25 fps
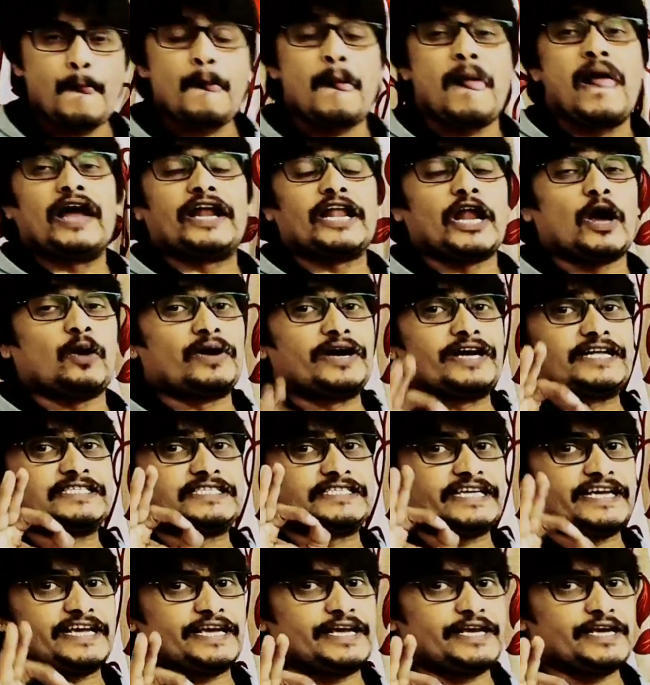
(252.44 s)
Now let us
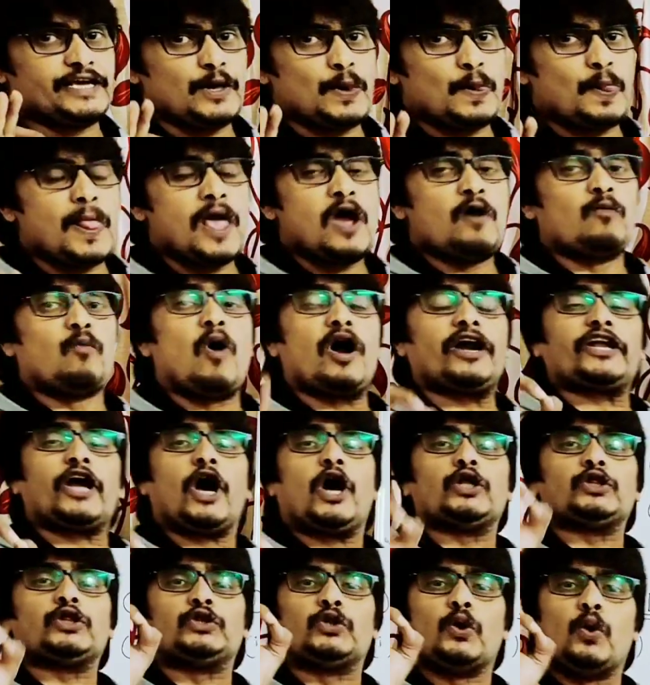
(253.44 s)
see what are
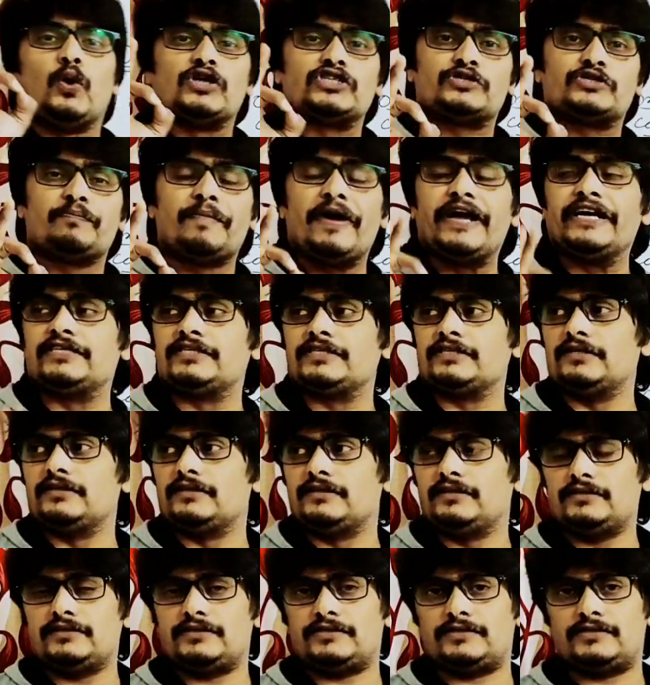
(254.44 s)
those
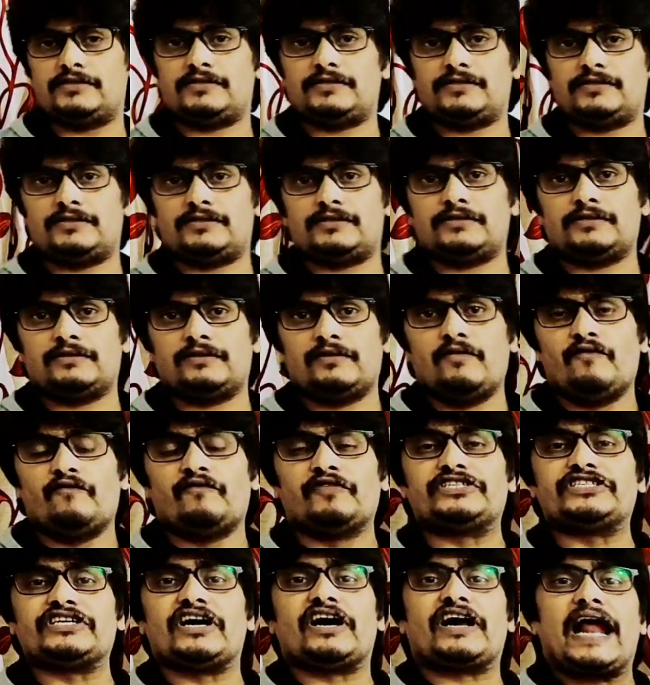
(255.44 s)
metals which
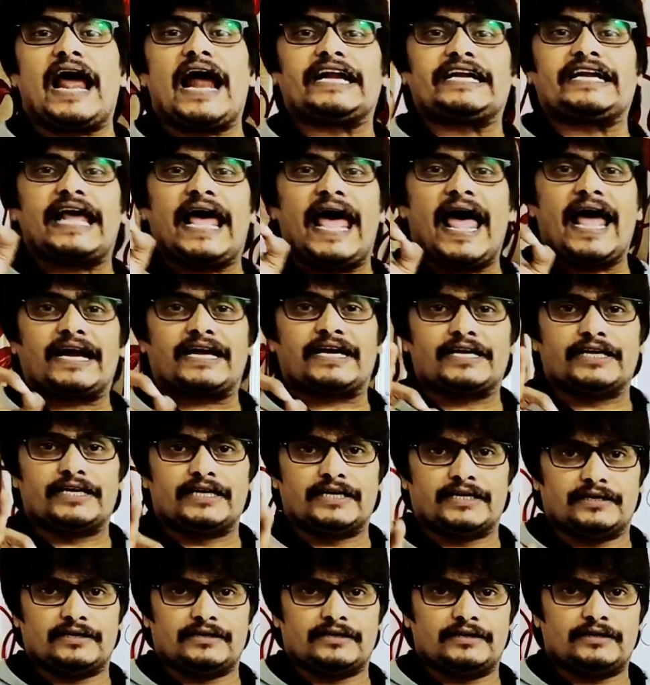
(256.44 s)
are attacked
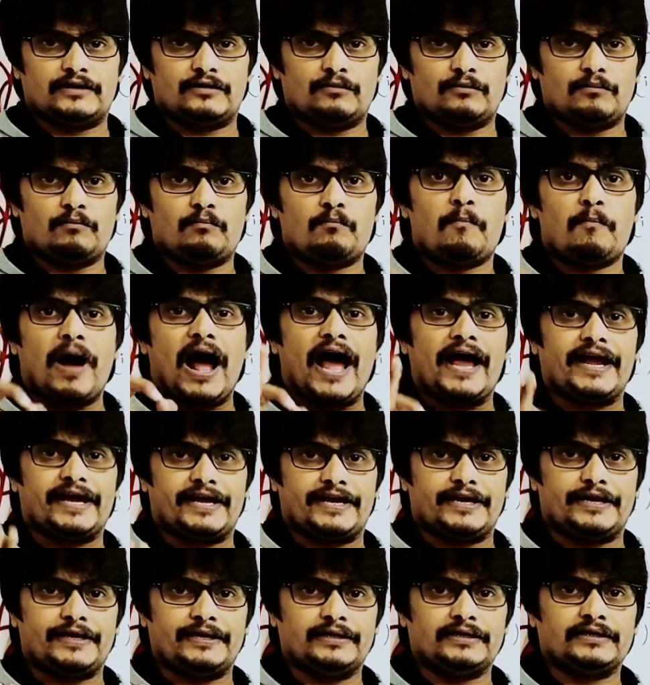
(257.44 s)

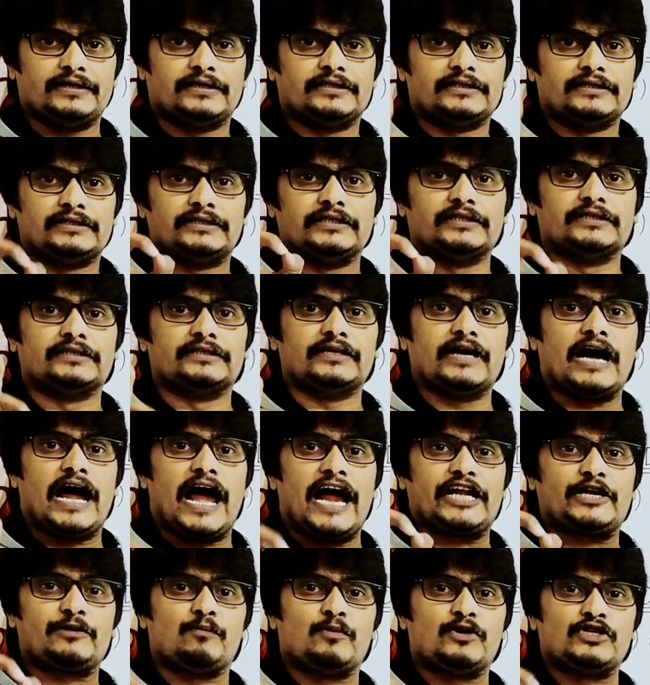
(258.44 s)
by the
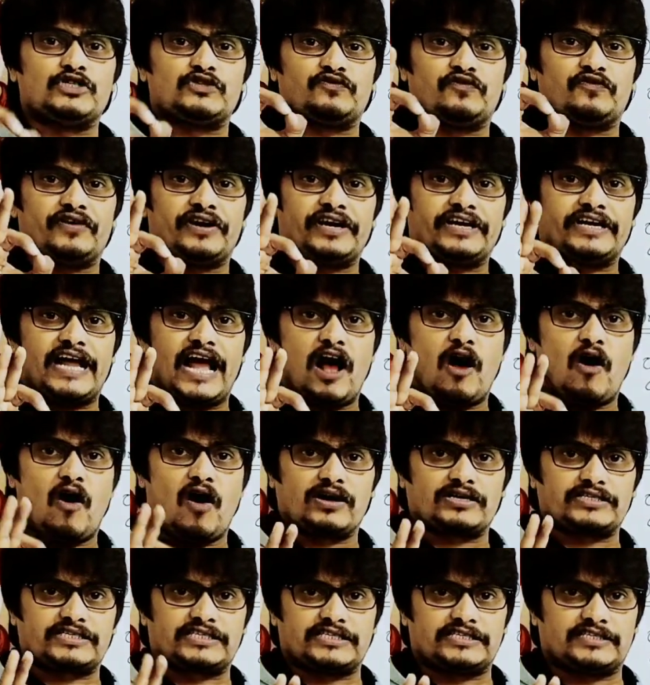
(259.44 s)
atmospheric
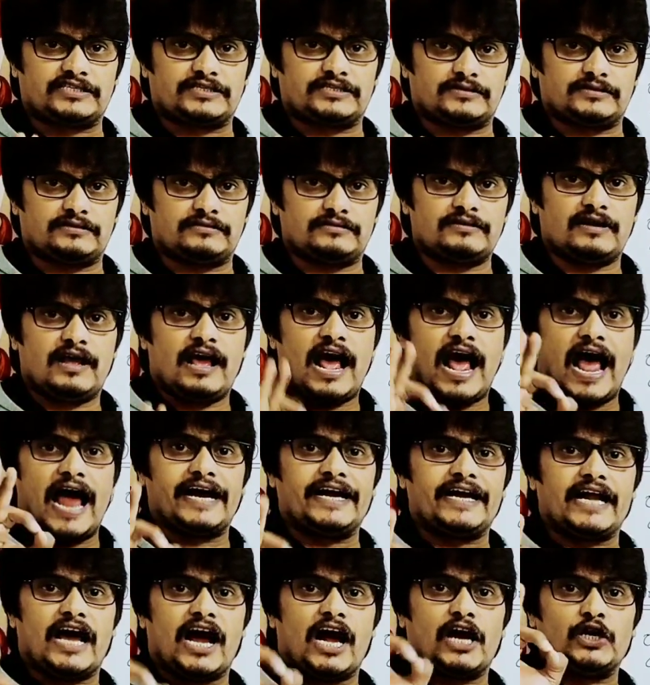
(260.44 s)
oxygen and
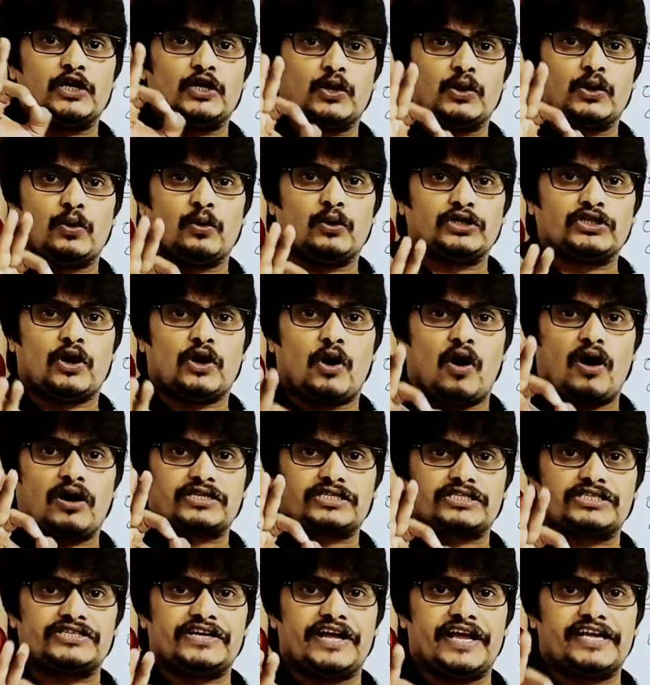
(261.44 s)
undergo the
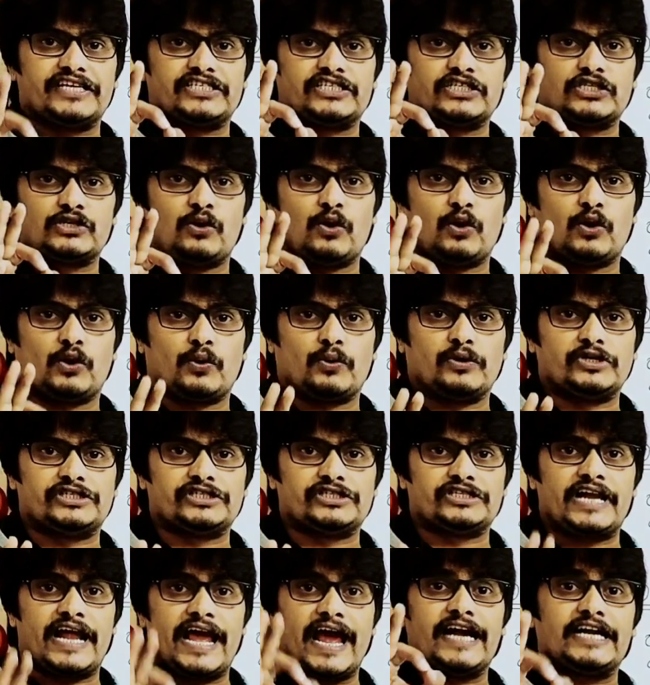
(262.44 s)
oxidation corrosion
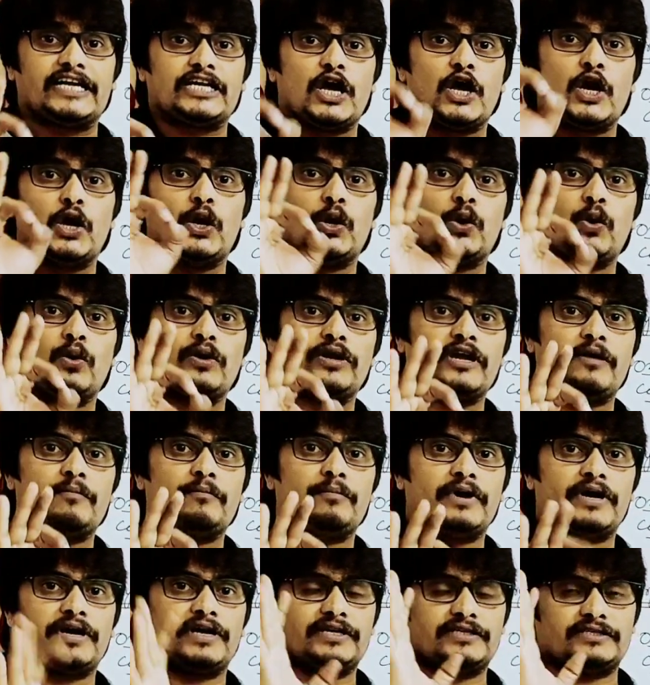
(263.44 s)
at low
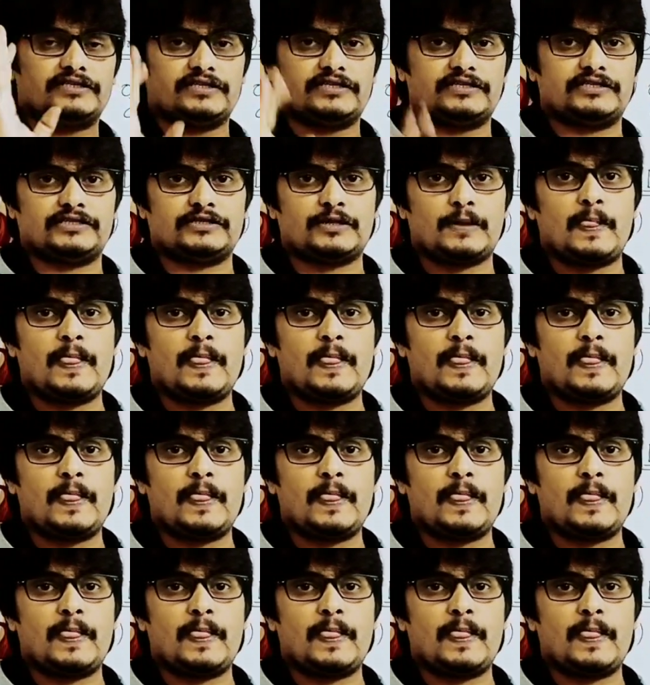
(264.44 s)
temperatures.